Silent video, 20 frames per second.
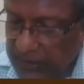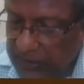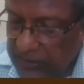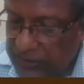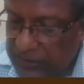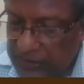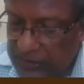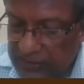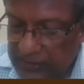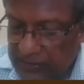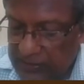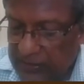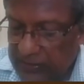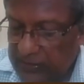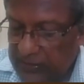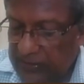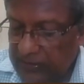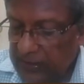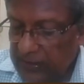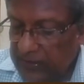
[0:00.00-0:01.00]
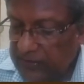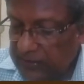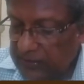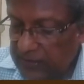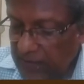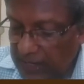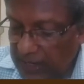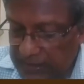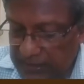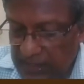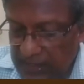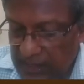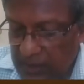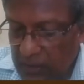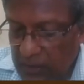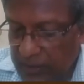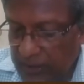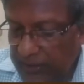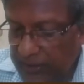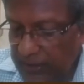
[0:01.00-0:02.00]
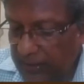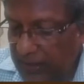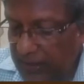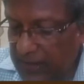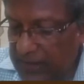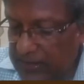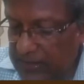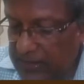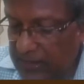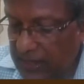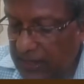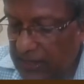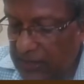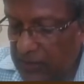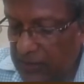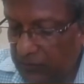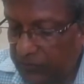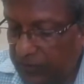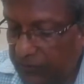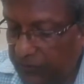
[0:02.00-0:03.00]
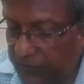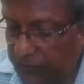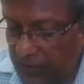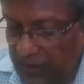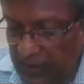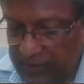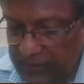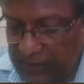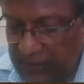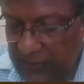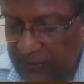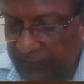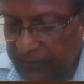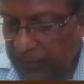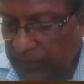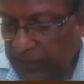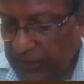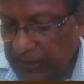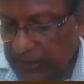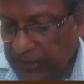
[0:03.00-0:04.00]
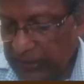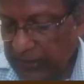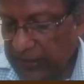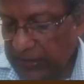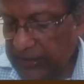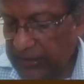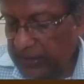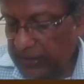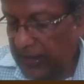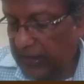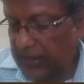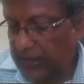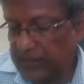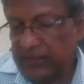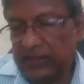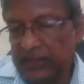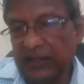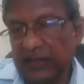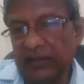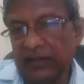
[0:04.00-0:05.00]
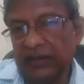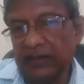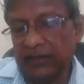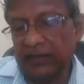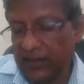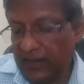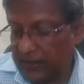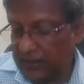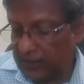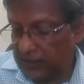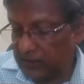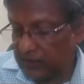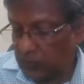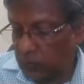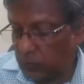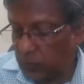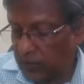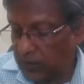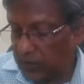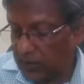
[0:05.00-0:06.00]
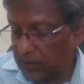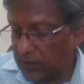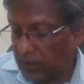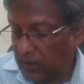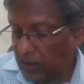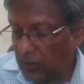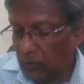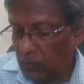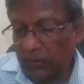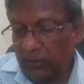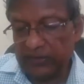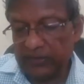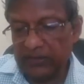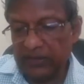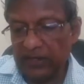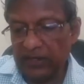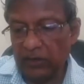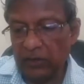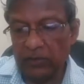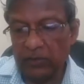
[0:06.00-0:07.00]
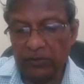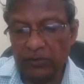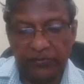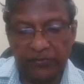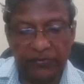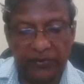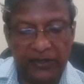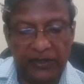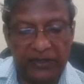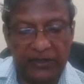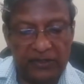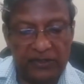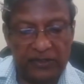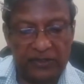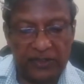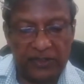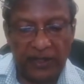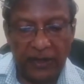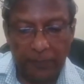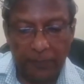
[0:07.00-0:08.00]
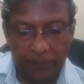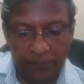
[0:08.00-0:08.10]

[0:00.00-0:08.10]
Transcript: Jesus sat down at the right hand of the Father, indicating that his work was now finished.